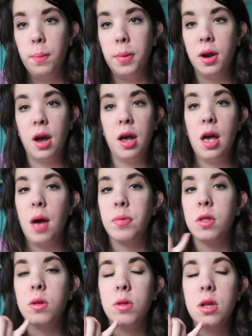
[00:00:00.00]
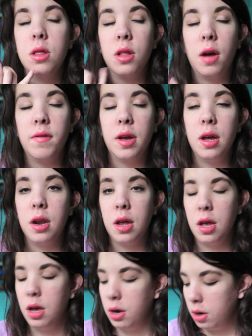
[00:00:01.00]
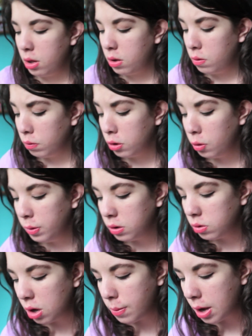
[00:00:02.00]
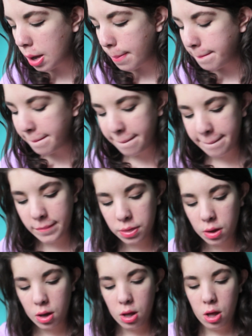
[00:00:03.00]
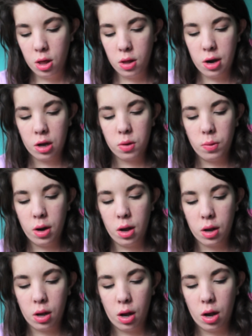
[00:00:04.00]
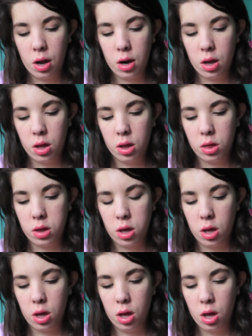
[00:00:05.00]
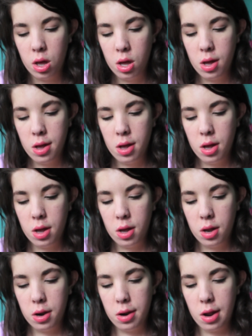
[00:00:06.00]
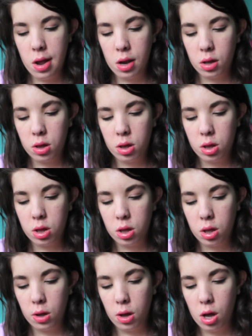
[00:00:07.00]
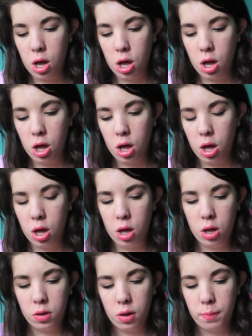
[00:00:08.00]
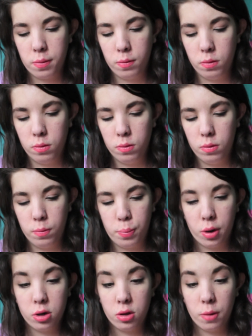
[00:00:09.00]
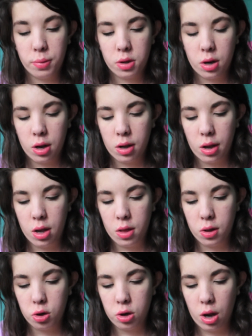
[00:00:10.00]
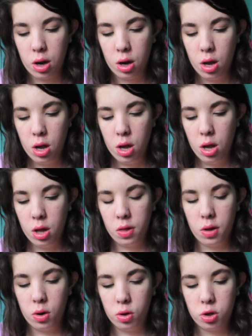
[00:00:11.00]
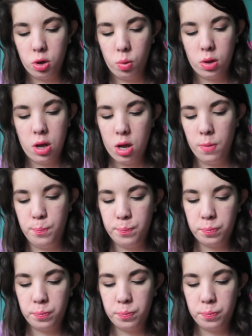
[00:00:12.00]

But I absolutely love it, and it's super creamy. The next one I got is the NYX uh, lip, Butter Lipstick in the shade Little Susie.